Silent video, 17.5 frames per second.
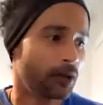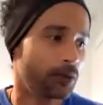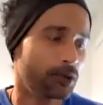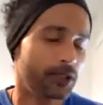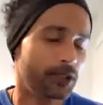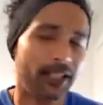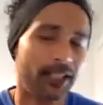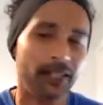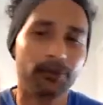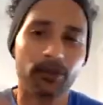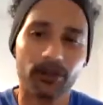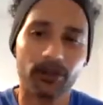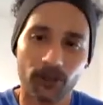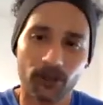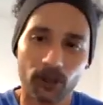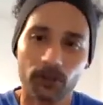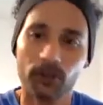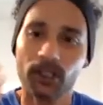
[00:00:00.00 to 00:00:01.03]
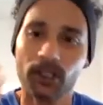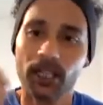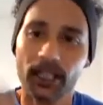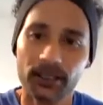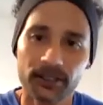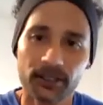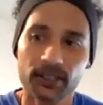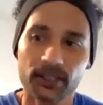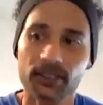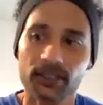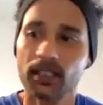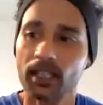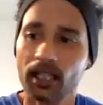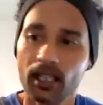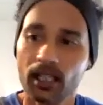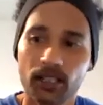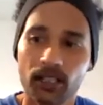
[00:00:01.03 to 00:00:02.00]
when you're able to verbalize it,
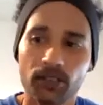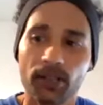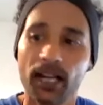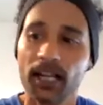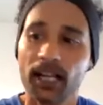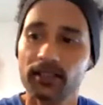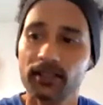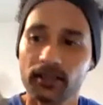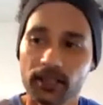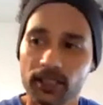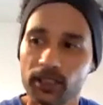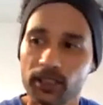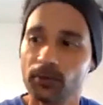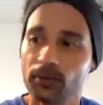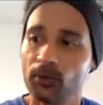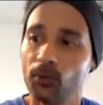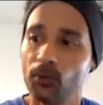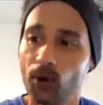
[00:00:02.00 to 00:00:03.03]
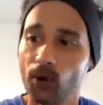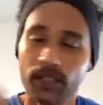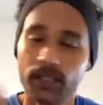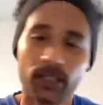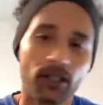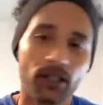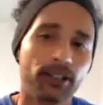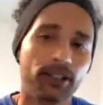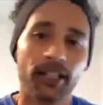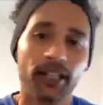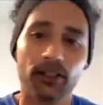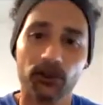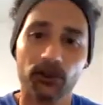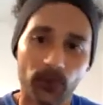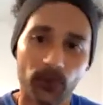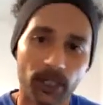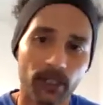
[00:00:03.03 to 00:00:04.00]
you're actually working on that
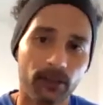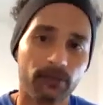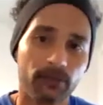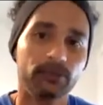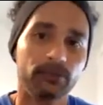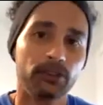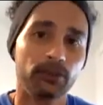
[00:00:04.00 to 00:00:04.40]
as well.